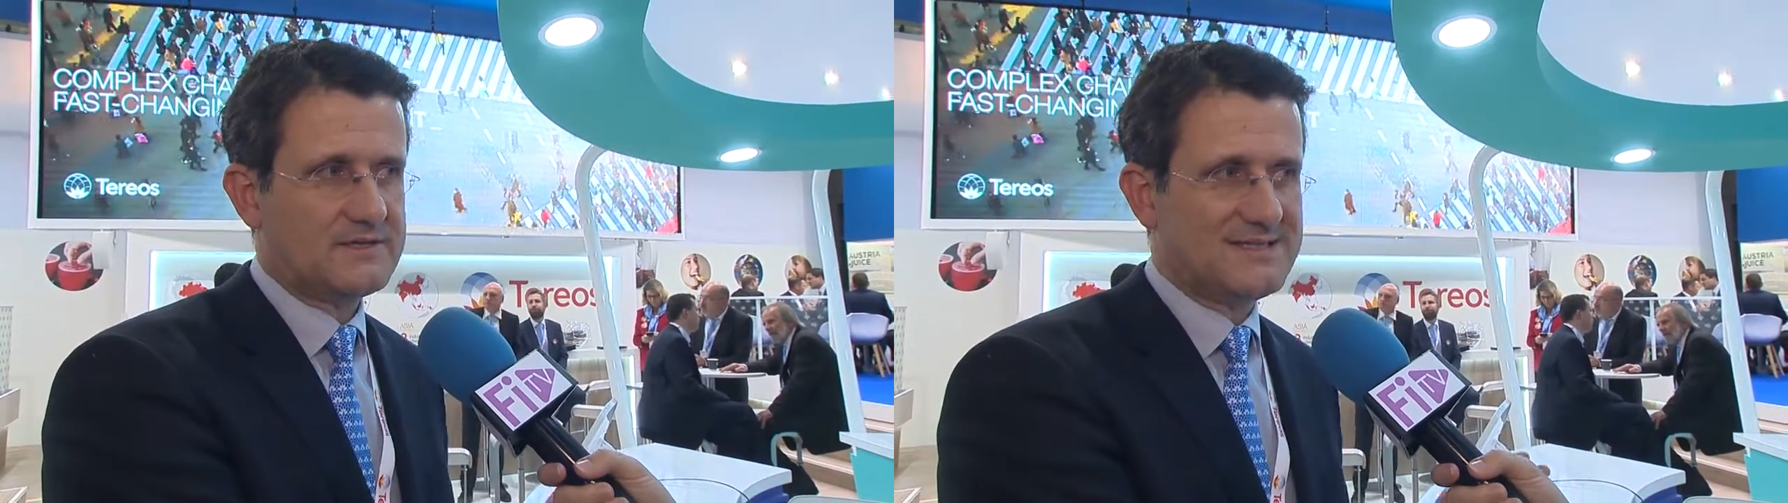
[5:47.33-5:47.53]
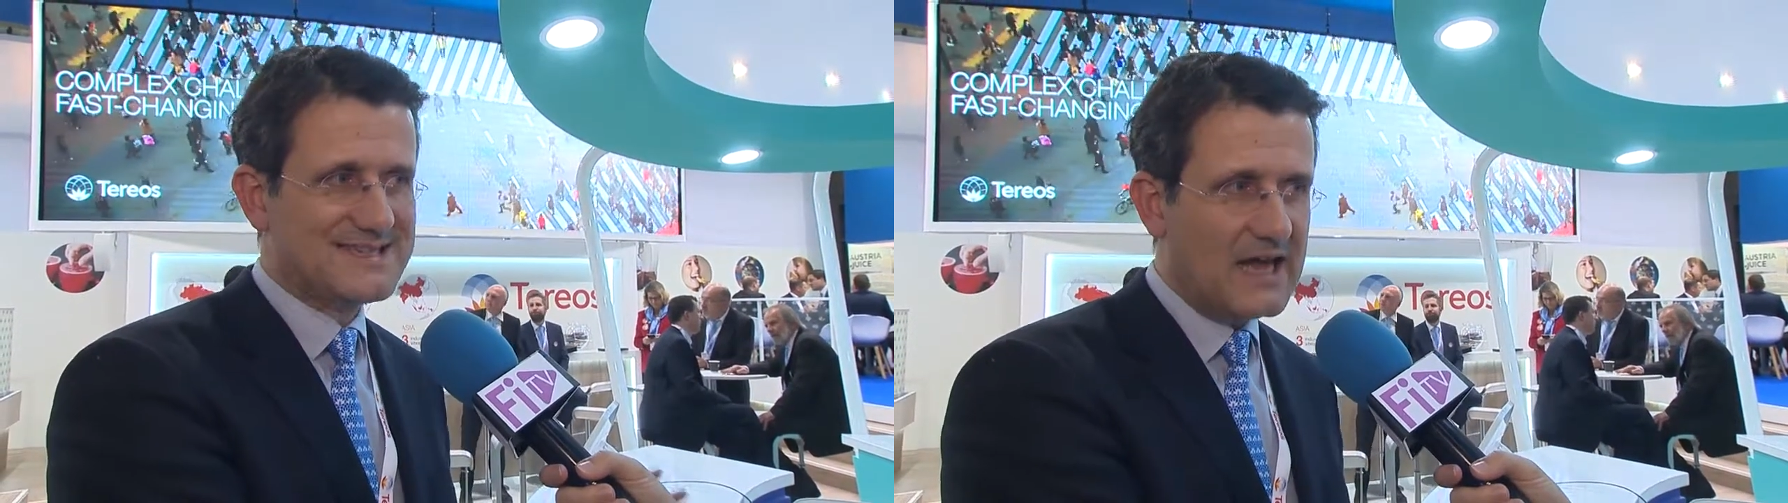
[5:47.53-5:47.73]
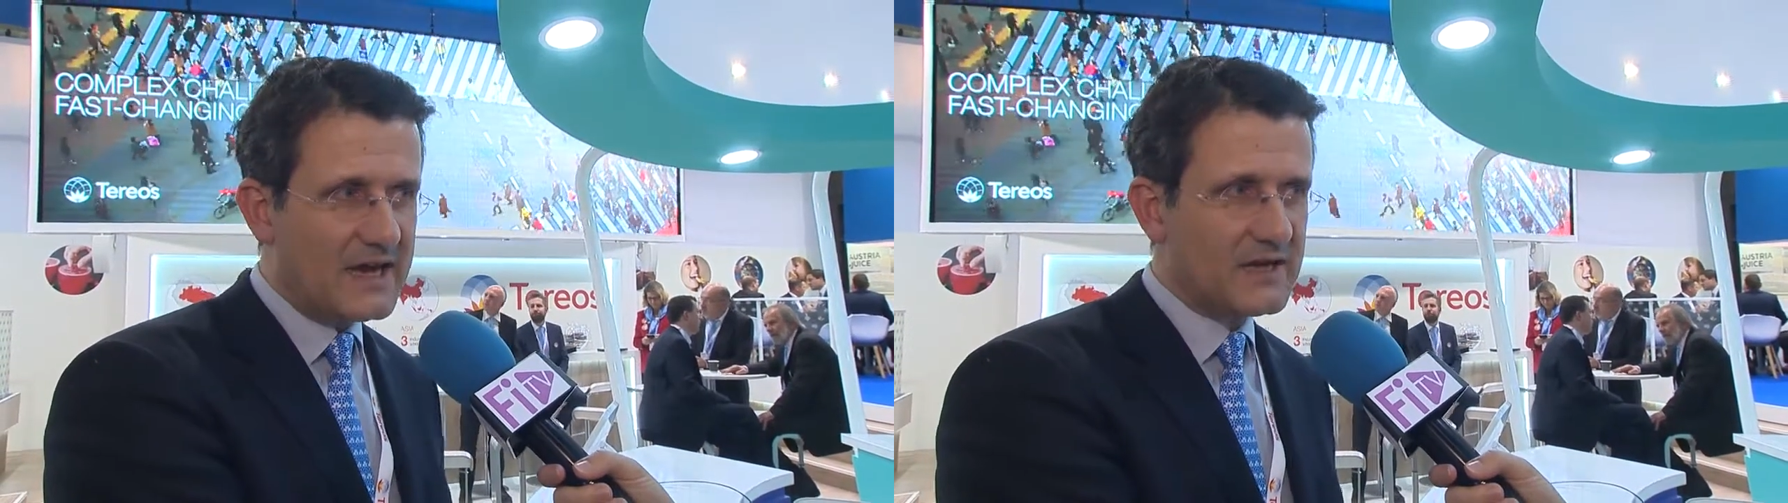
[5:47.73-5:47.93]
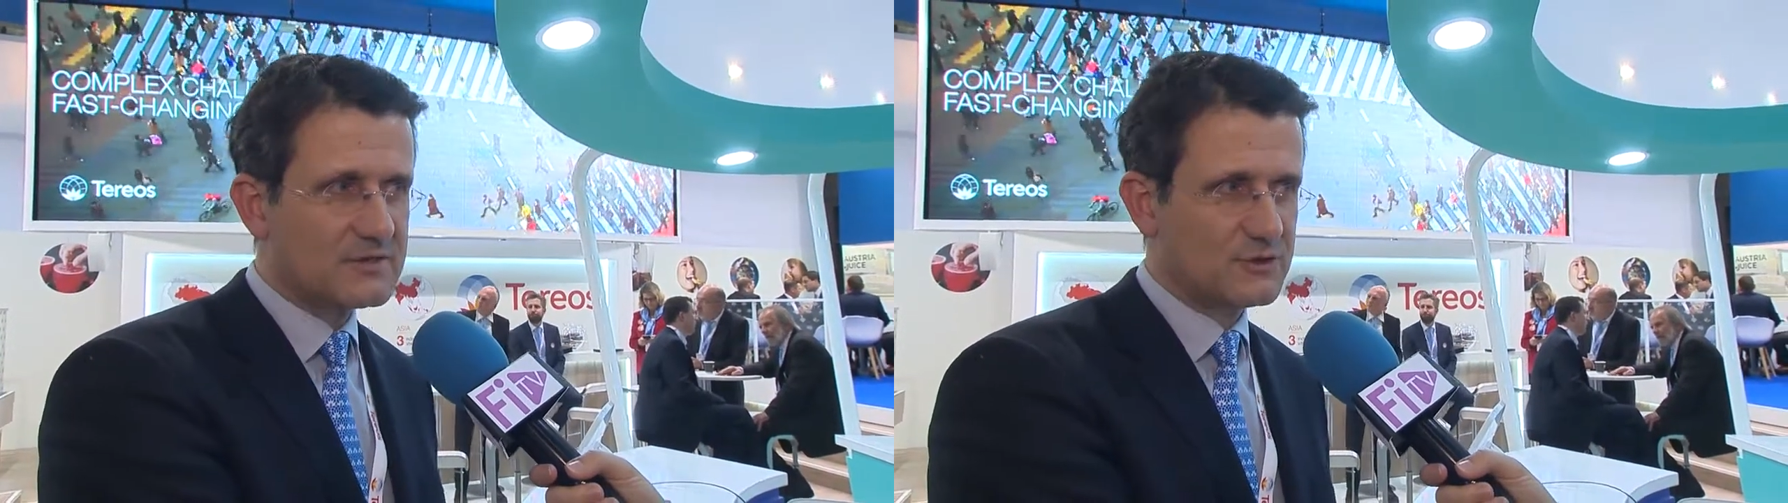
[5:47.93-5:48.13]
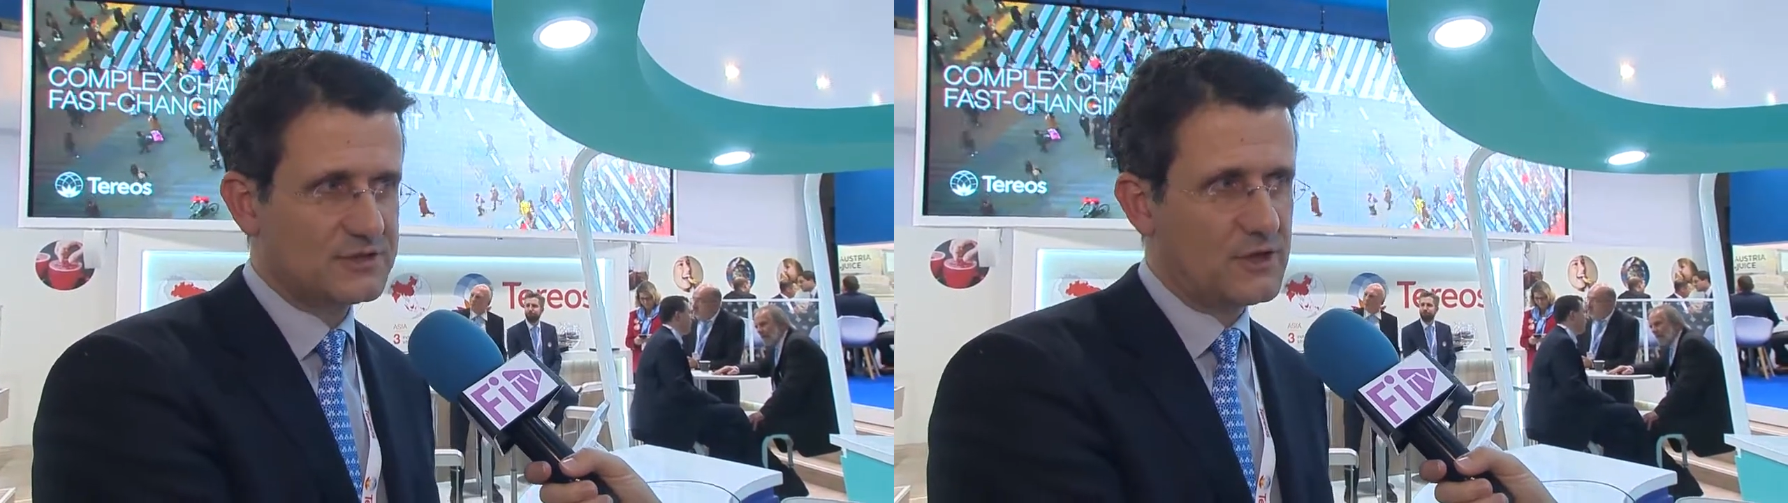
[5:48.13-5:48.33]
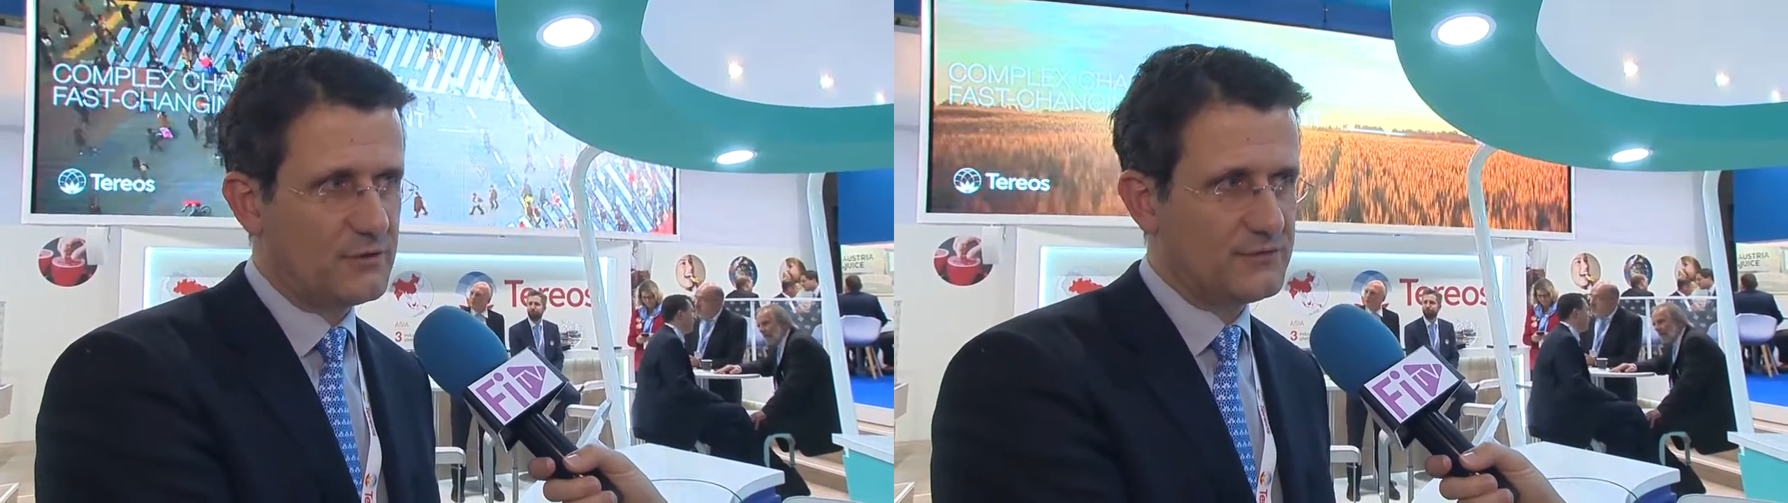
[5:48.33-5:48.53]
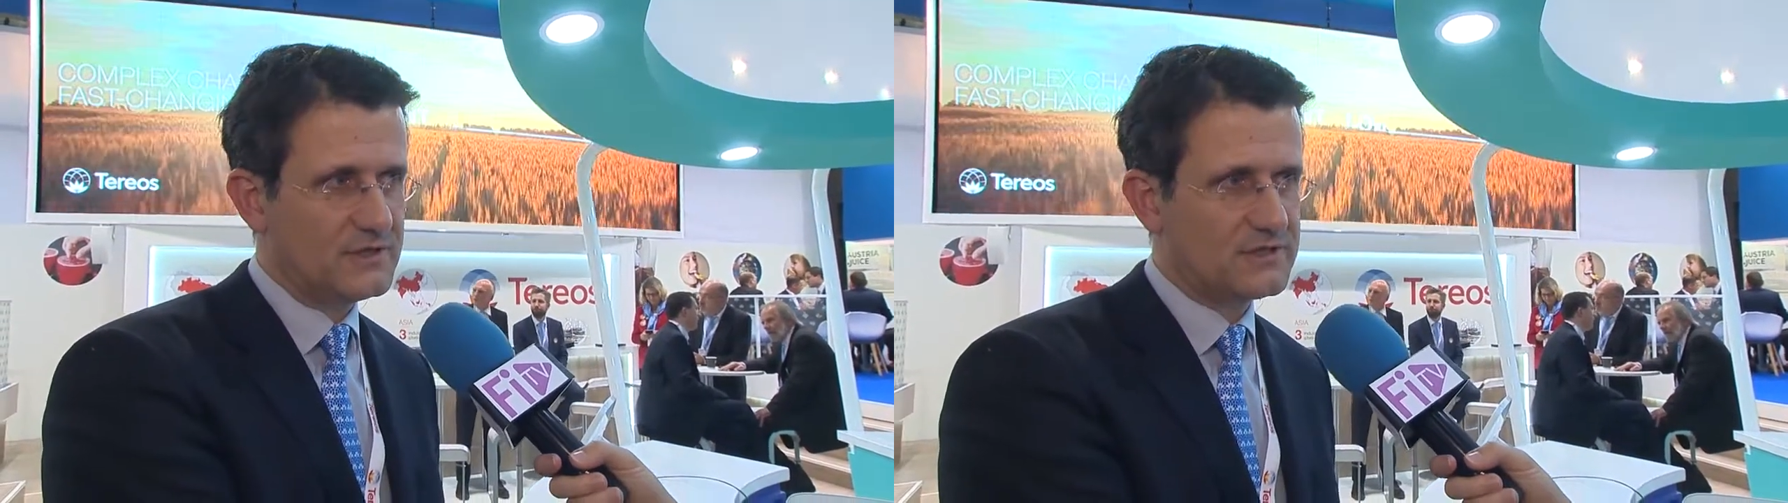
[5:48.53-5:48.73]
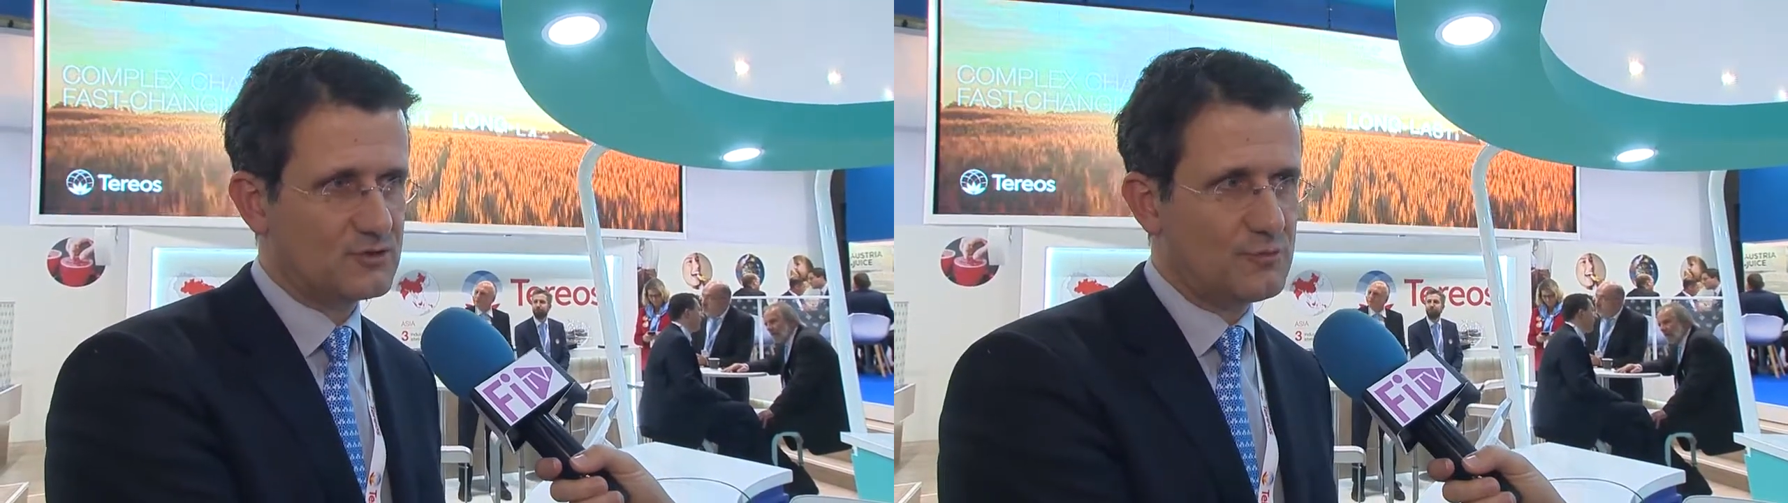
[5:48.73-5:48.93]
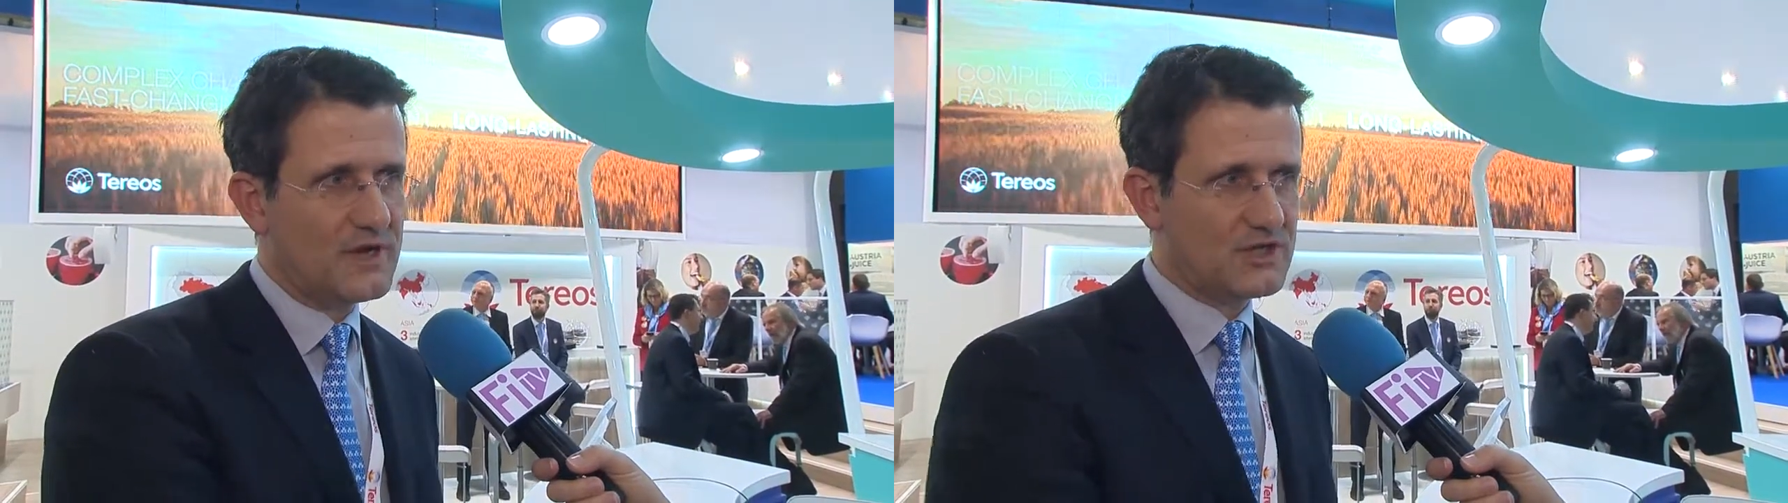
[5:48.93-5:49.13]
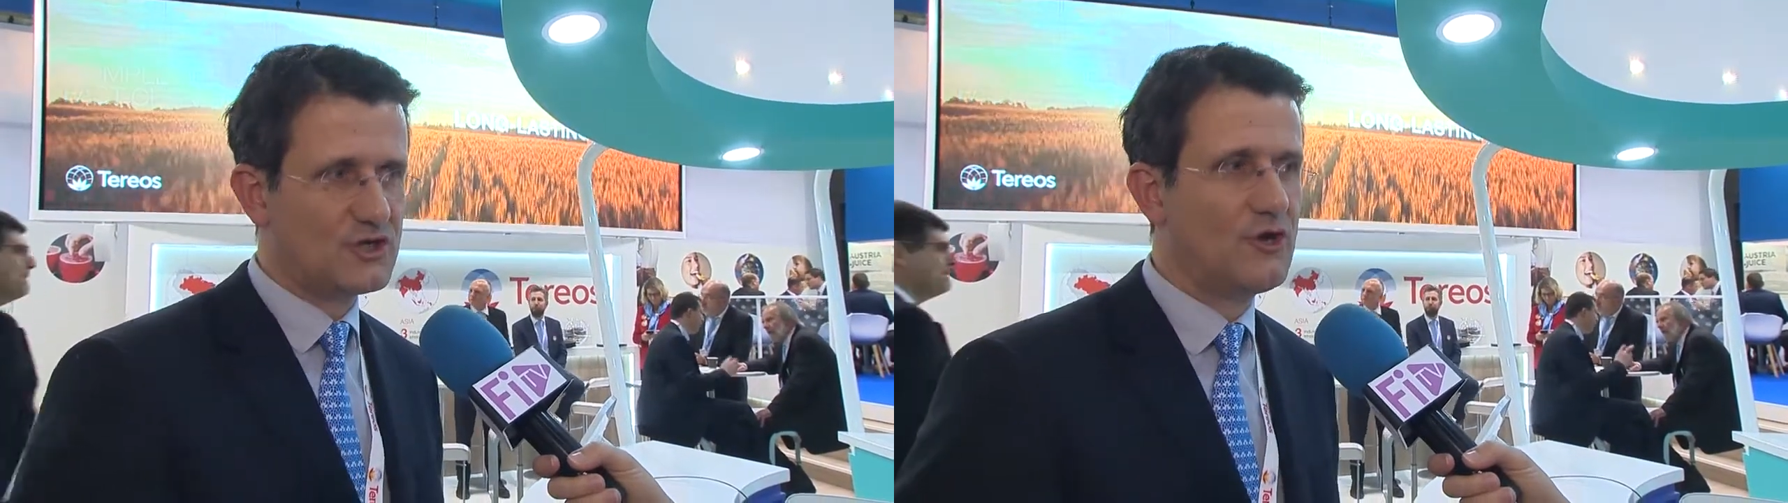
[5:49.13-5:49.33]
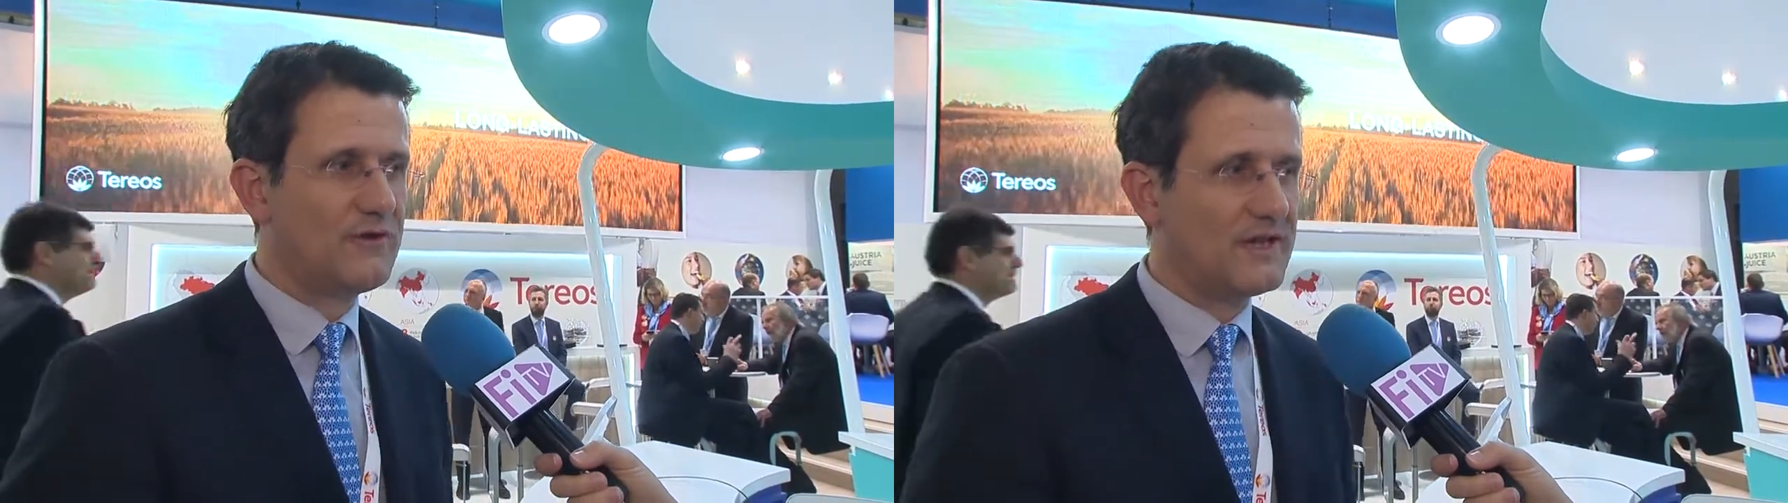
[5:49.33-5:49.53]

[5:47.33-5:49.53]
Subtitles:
designed as a service to make sure